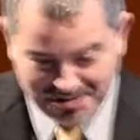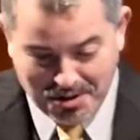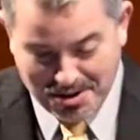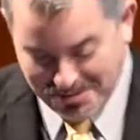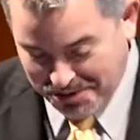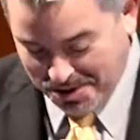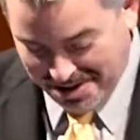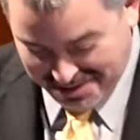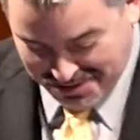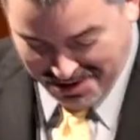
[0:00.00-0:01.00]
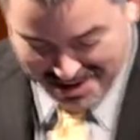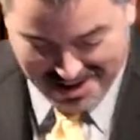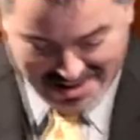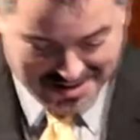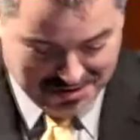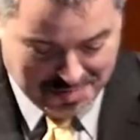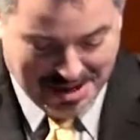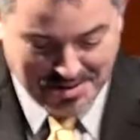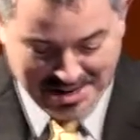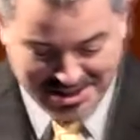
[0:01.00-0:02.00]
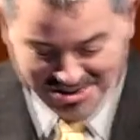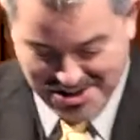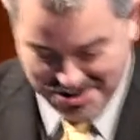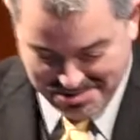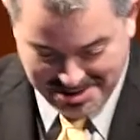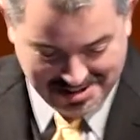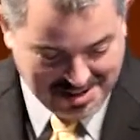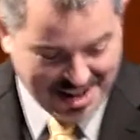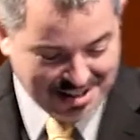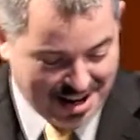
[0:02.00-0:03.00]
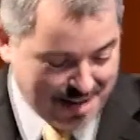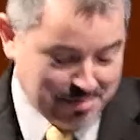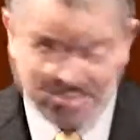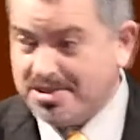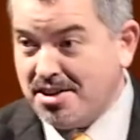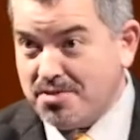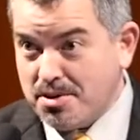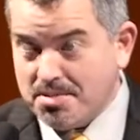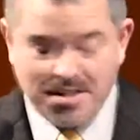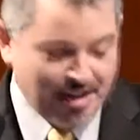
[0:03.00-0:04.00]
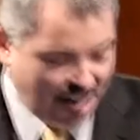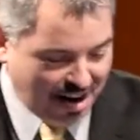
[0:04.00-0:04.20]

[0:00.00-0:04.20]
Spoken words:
for my ringtone, because I absolutely love them.